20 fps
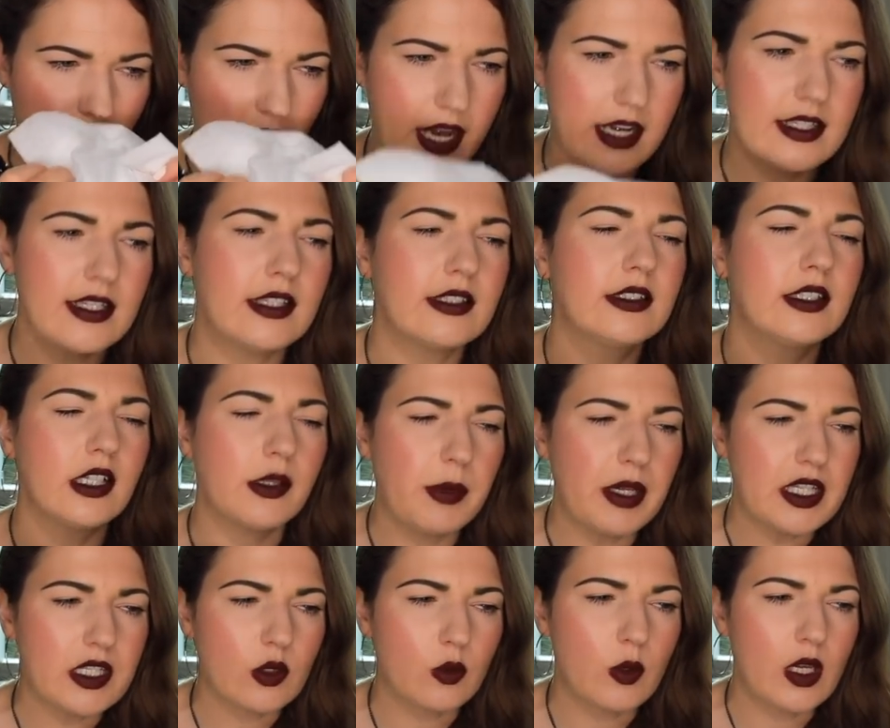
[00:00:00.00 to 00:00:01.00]
It is a little
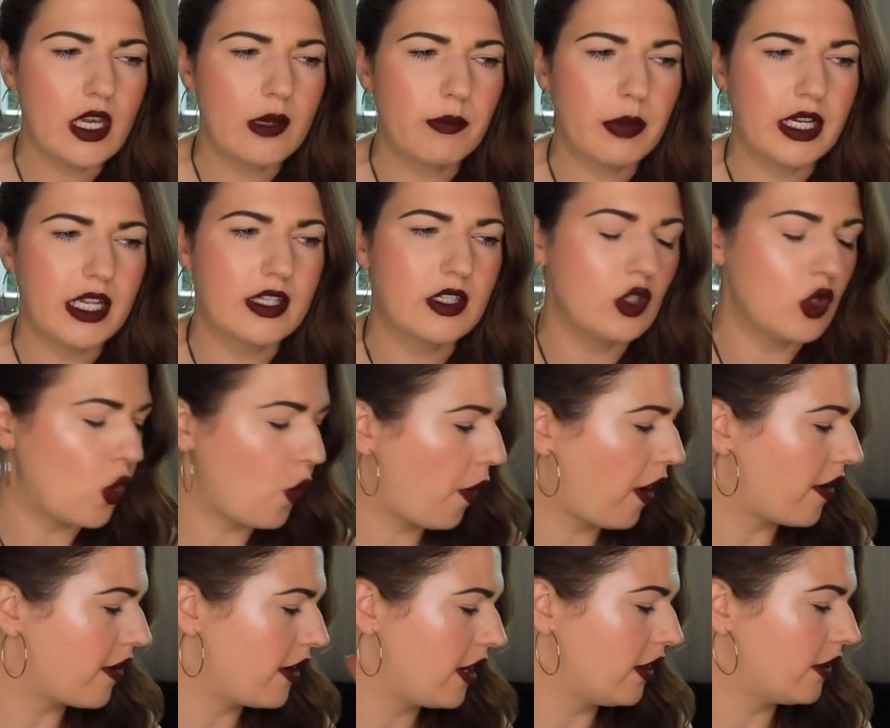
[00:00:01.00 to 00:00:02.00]
bit sweet, but it's
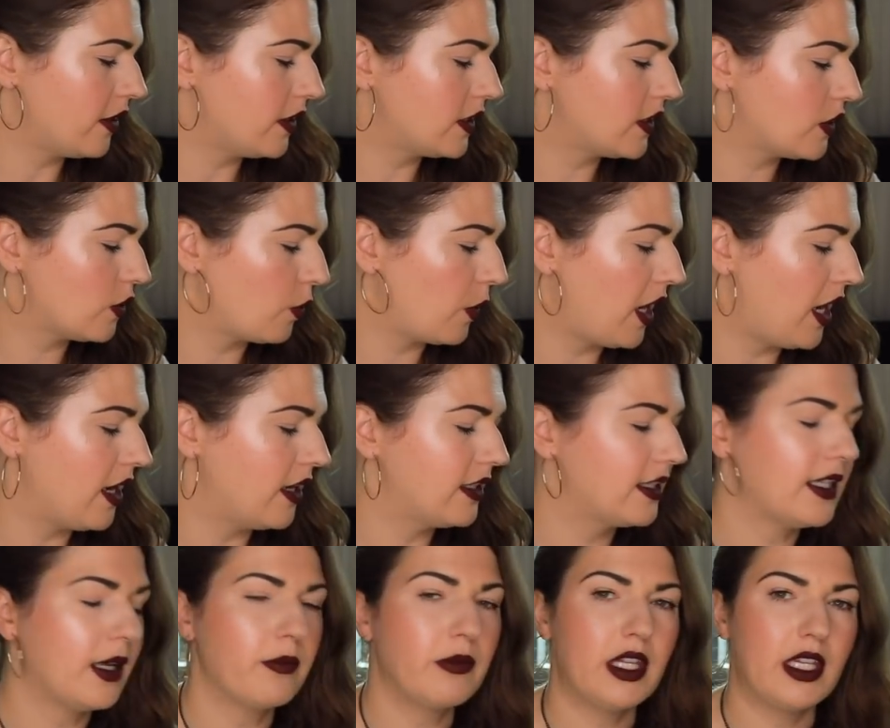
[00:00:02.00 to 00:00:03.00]
nowhere near as sweet
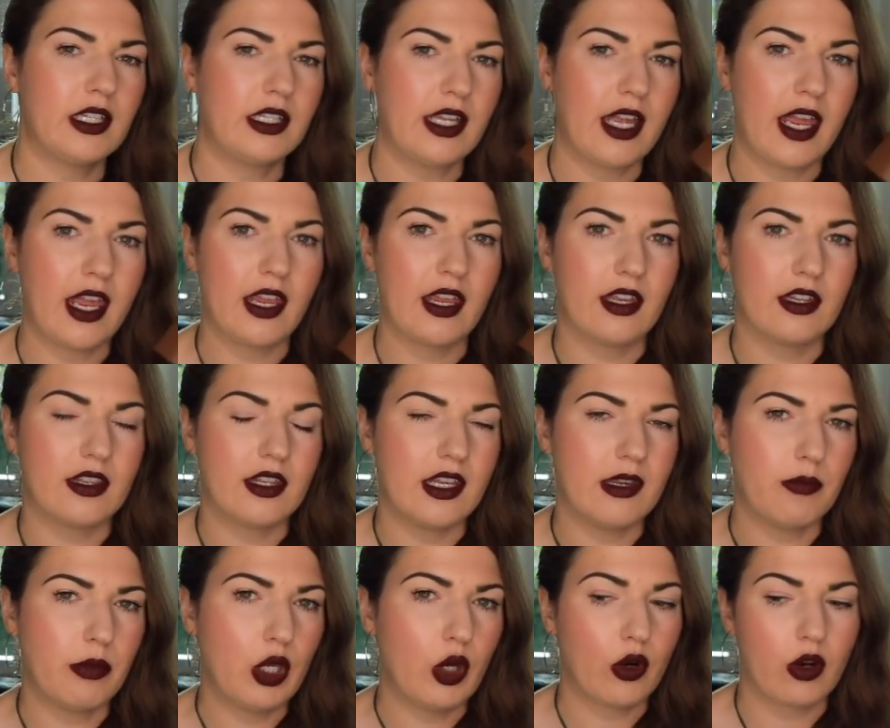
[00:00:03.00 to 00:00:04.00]
as something like
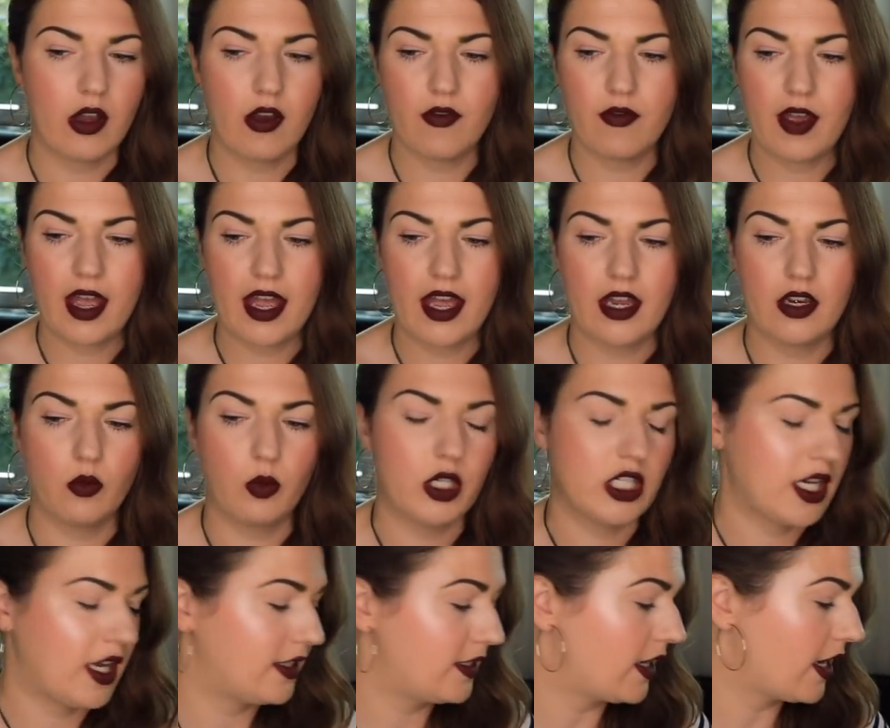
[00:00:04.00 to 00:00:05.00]
the Pure Havane,
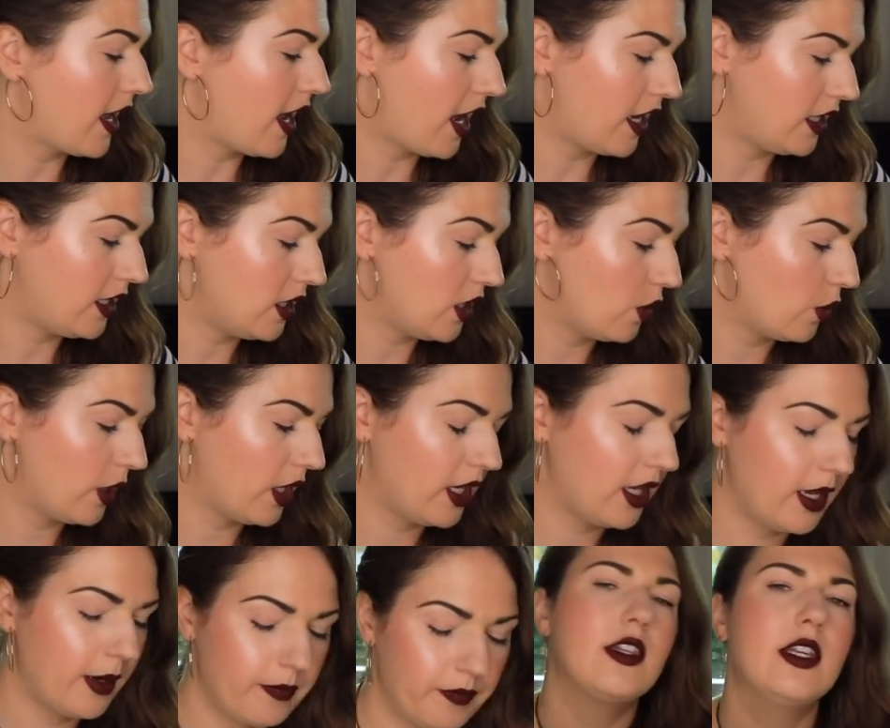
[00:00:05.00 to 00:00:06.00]
which has that honey note in
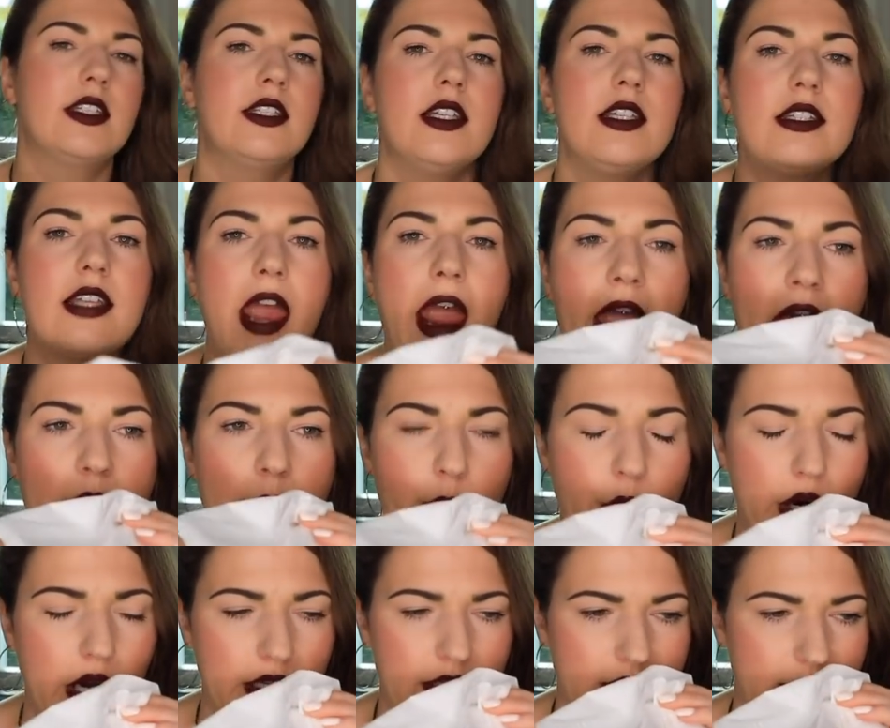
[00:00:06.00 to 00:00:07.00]
it. This is
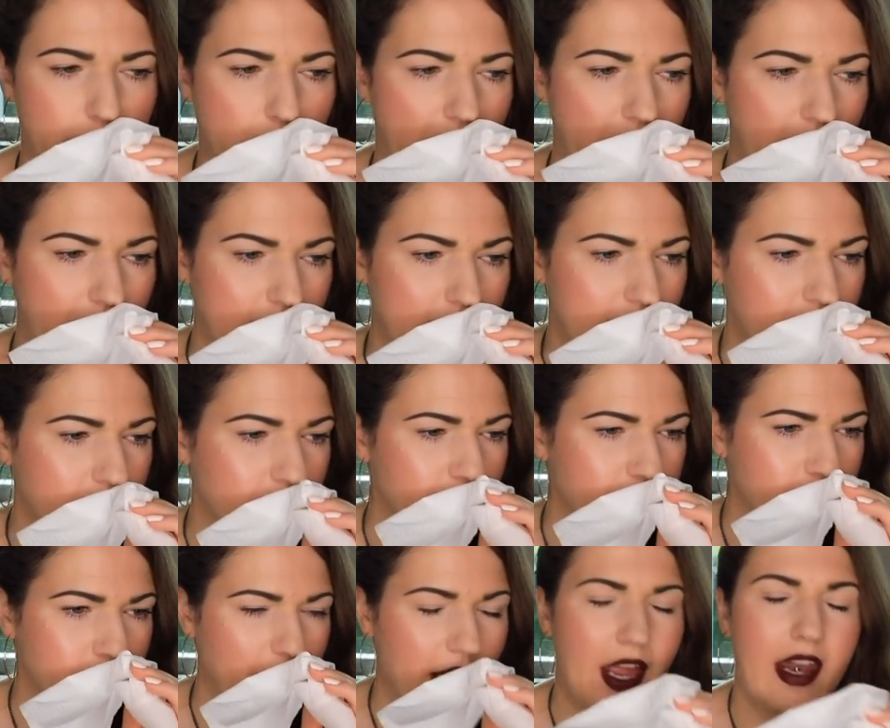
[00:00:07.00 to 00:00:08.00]
amber and spice
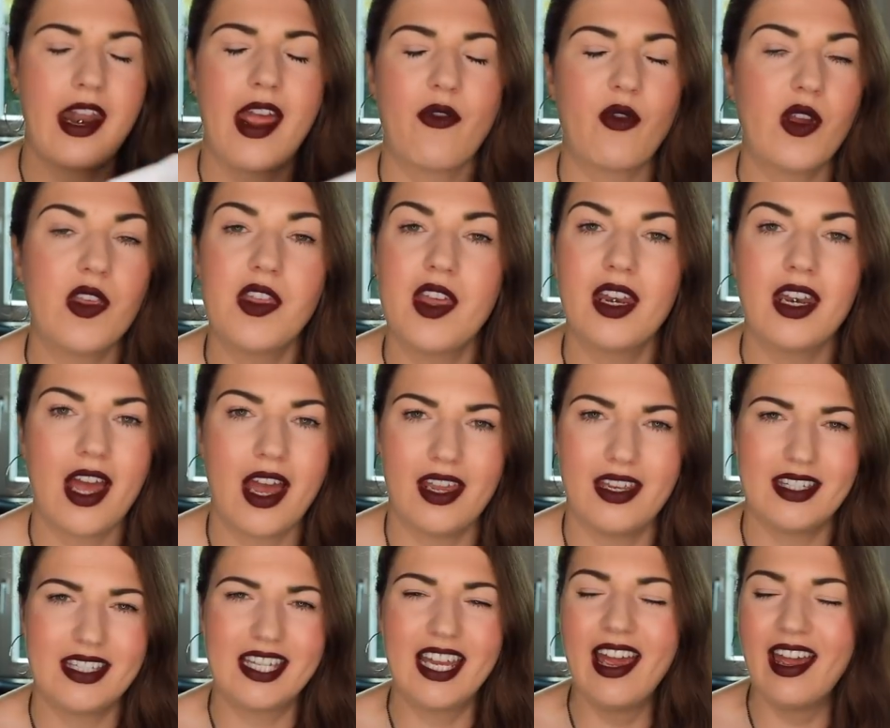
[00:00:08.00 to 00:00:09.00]
and everything
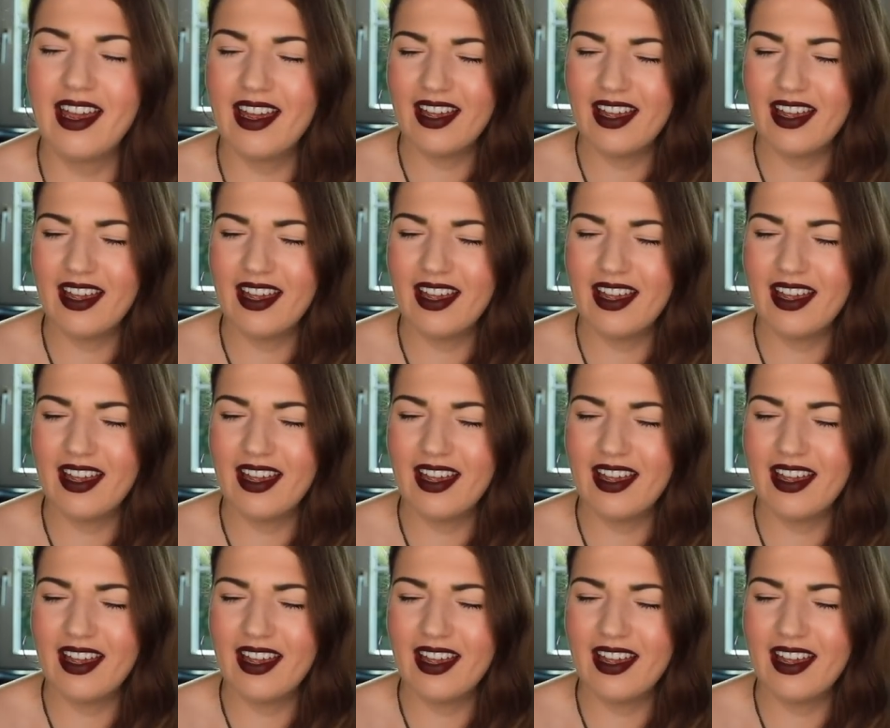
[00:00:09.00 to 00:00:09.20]
nice.